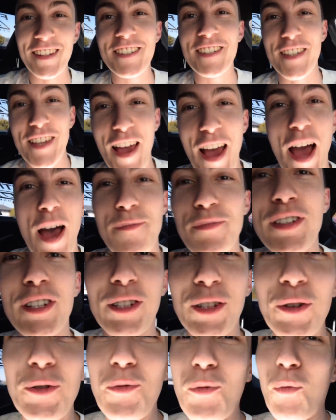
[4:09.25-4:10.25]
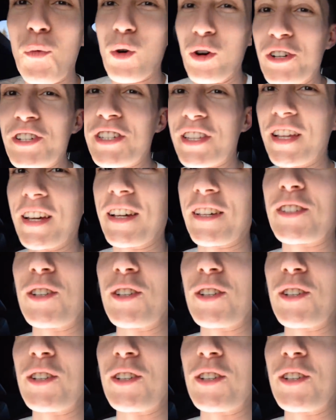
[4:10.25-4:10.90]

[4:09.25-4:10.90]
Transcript: is the absolute worst thing.